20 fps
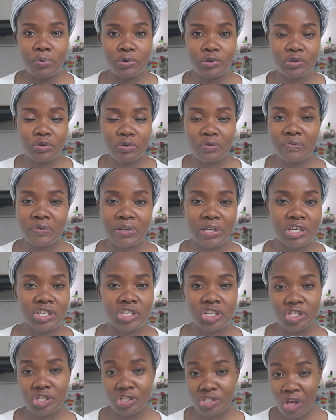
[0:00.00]
post
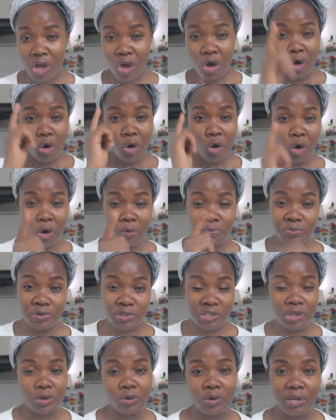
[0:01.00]
notifications. Hope to
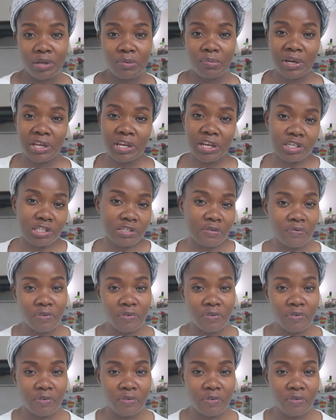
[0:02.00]
see you in my next